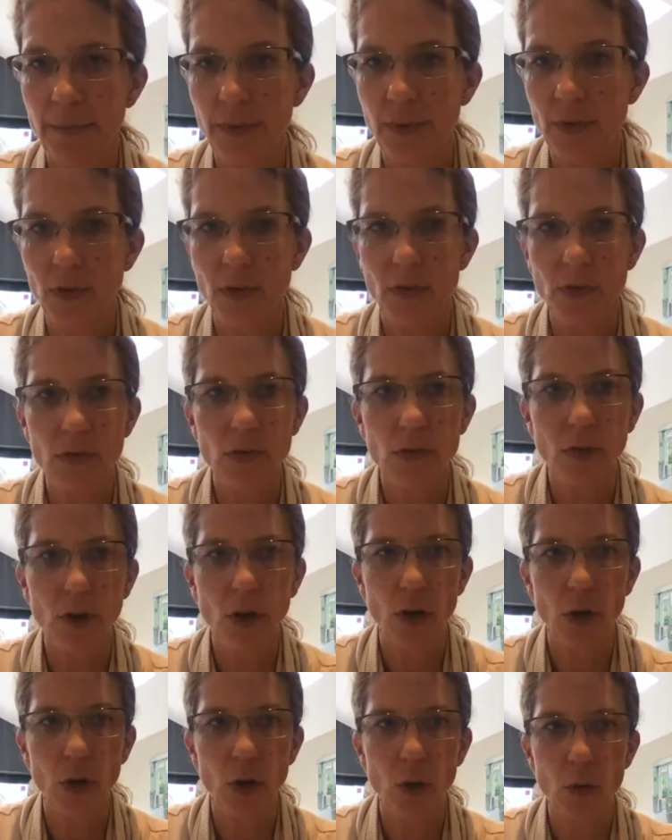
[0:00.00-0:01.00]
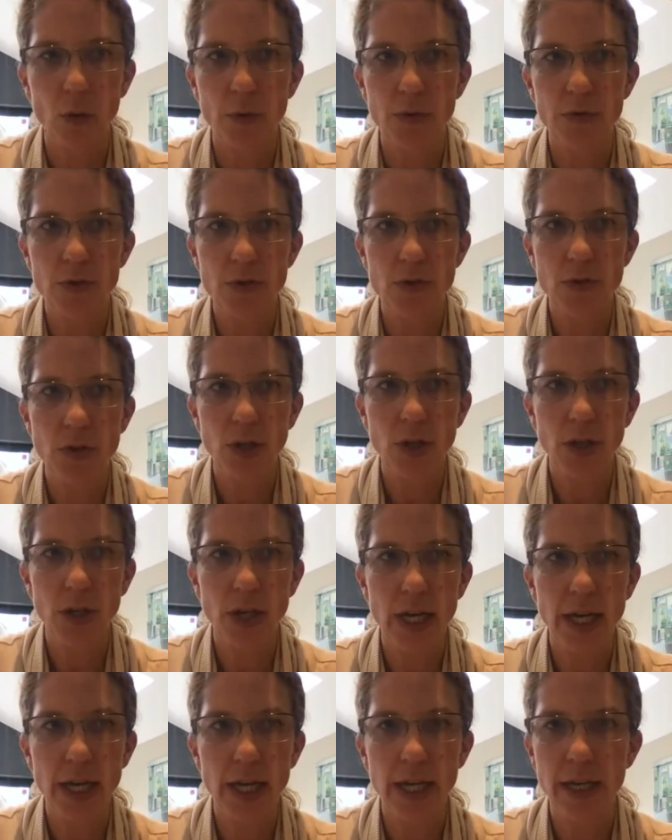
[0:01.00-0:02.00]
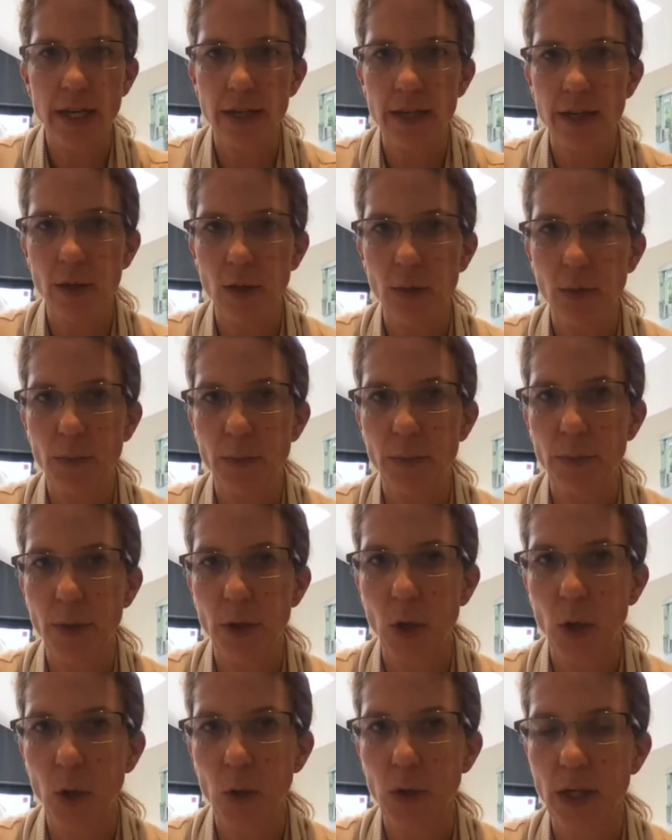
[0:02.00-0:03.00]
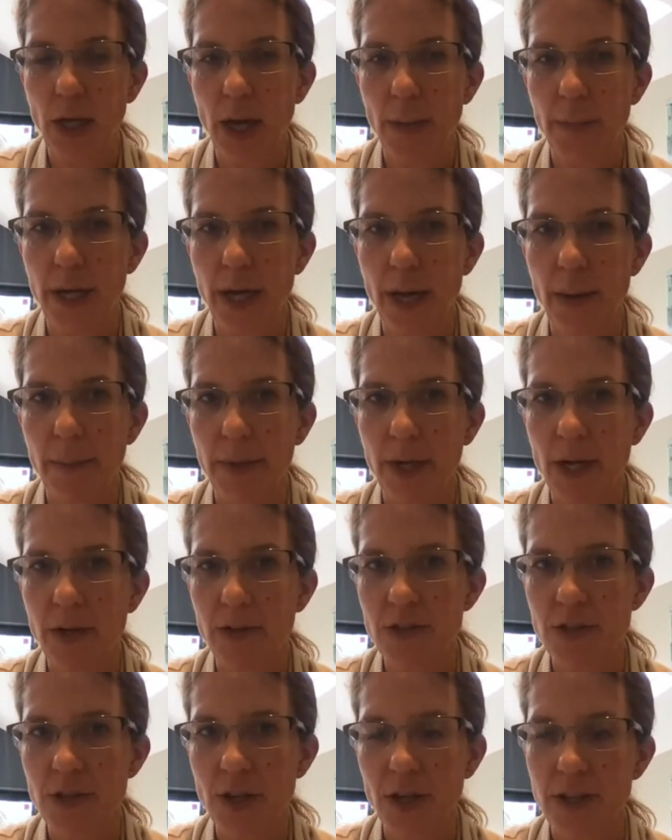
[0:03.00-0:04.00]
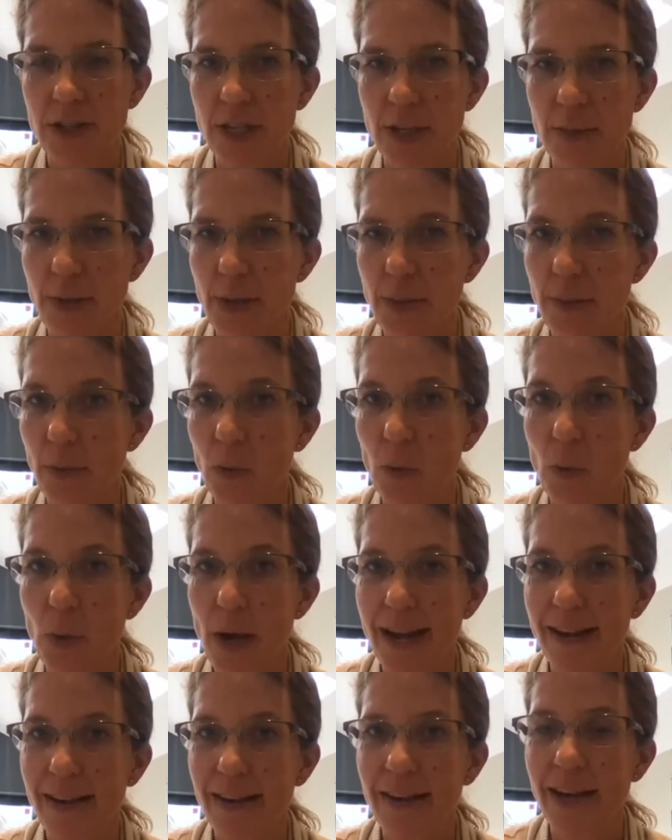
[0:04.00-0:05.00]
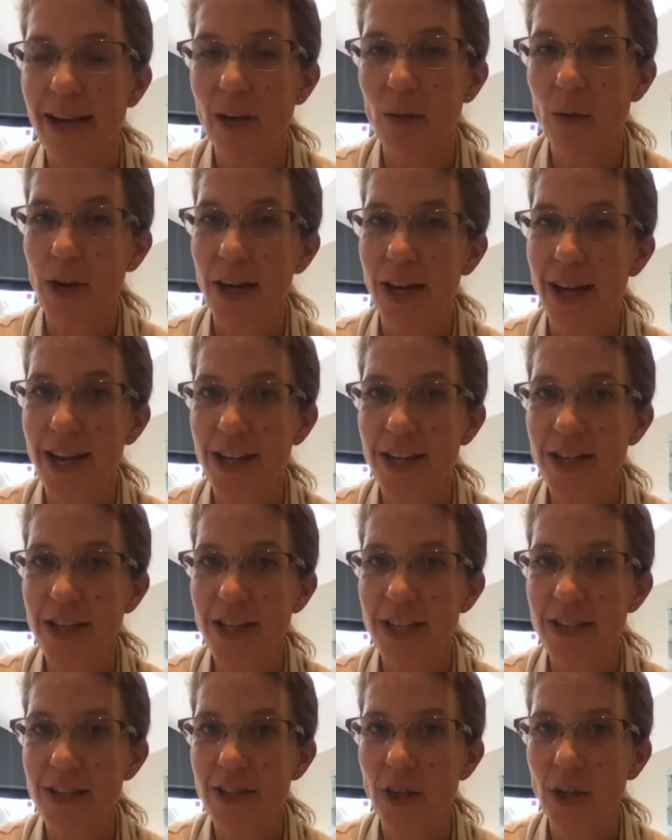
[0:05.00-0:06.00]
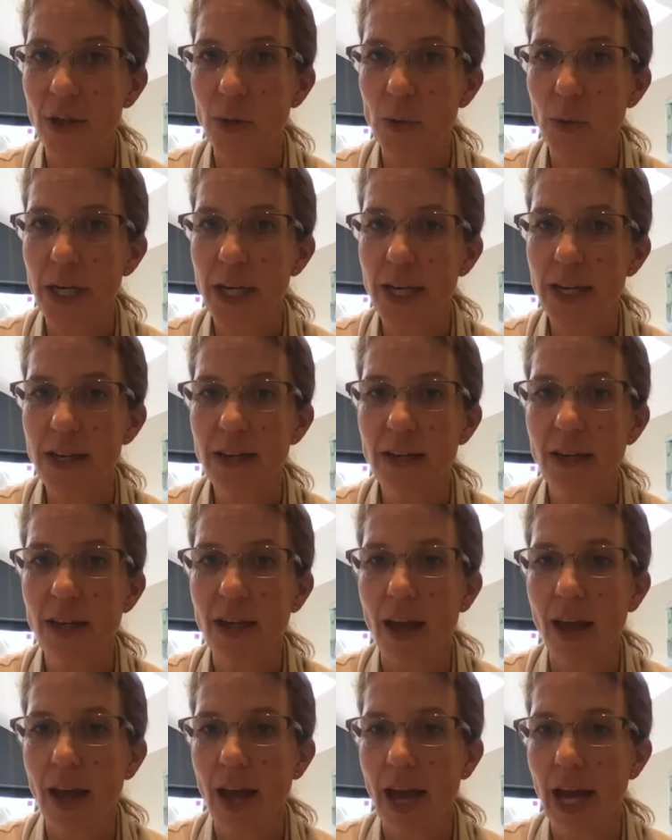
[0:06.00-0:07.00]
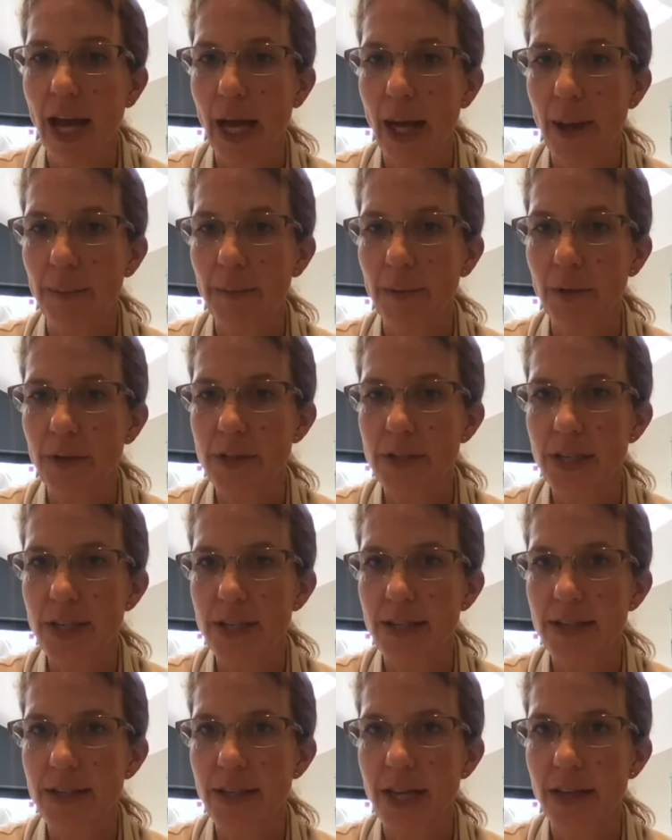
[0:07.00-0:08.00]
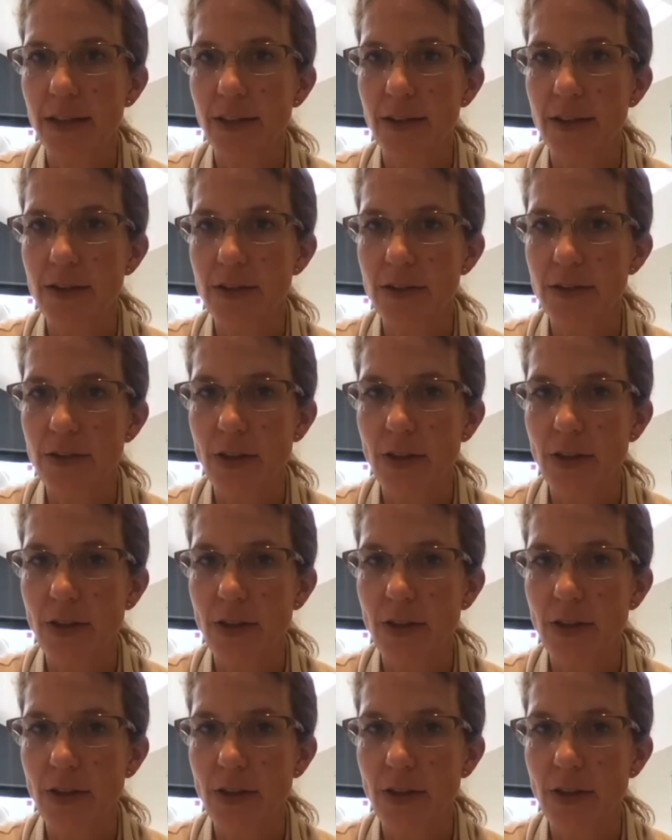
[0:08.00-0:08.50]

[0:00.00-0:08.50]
so we've just got a little poll coming up now, just asking people at what age they started weaning, because as I said, this